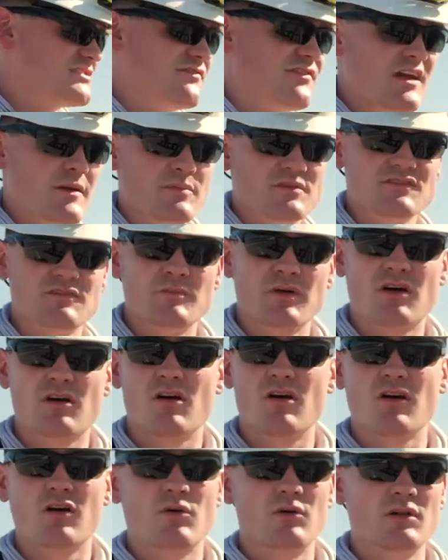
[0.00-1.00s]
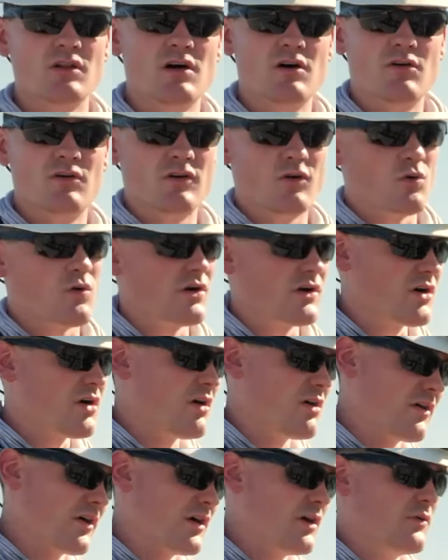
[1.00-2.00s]
the vapors from the cargo alone, or
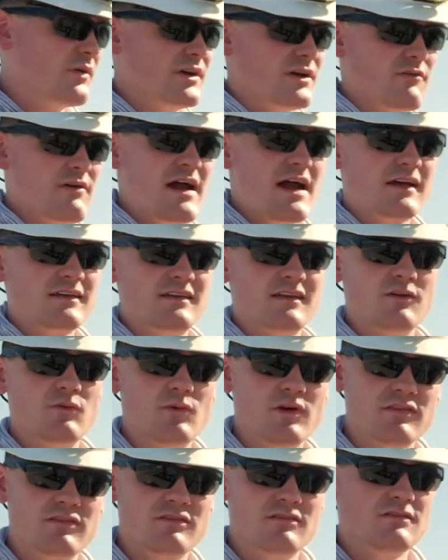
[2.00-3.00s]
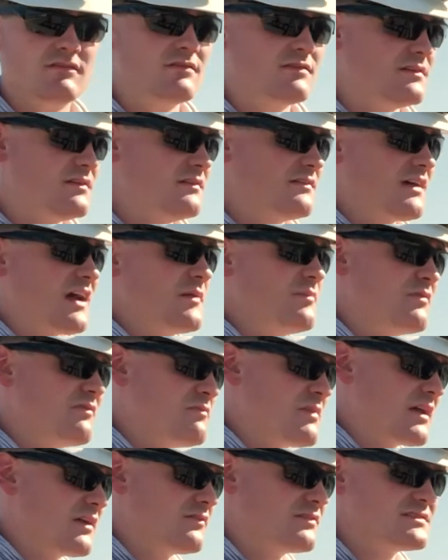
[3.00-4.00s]
cargo interacting with the type of
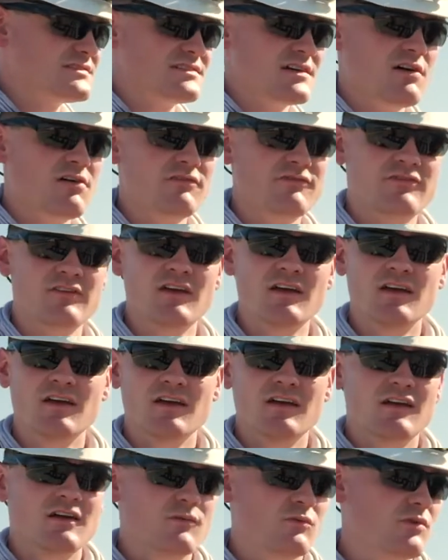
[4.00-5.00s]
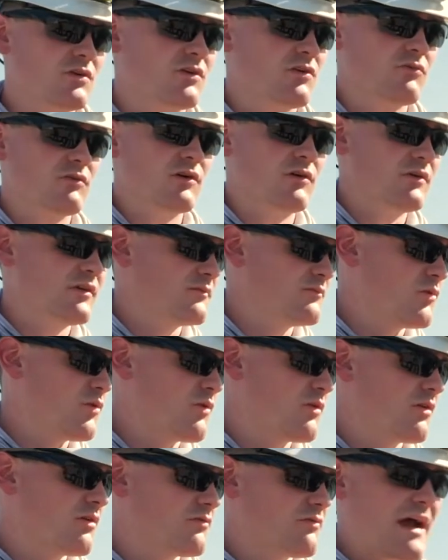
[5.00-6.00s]
metal itself, will corrode it
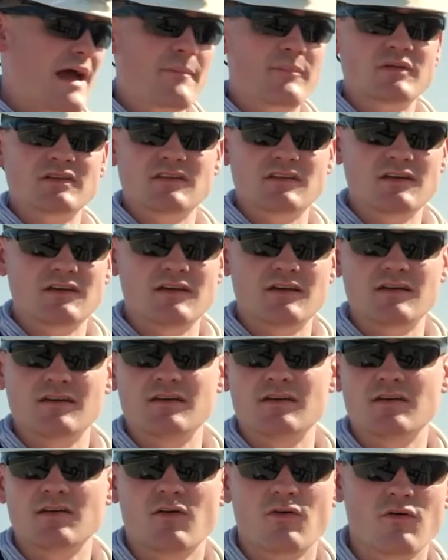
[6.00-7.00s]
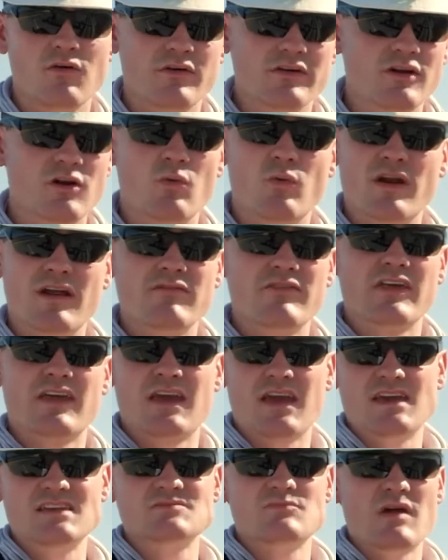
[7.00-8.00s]
more rapidly, or whatever the
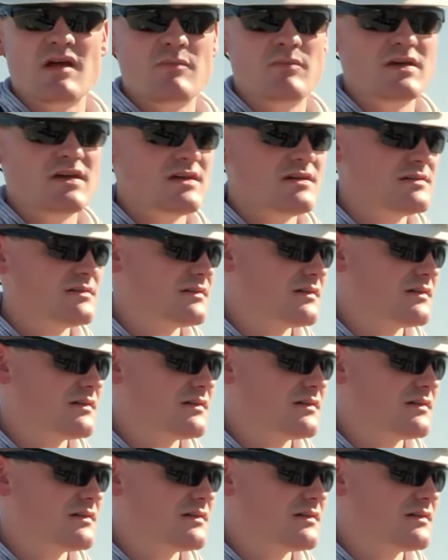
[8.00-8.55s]
case may be.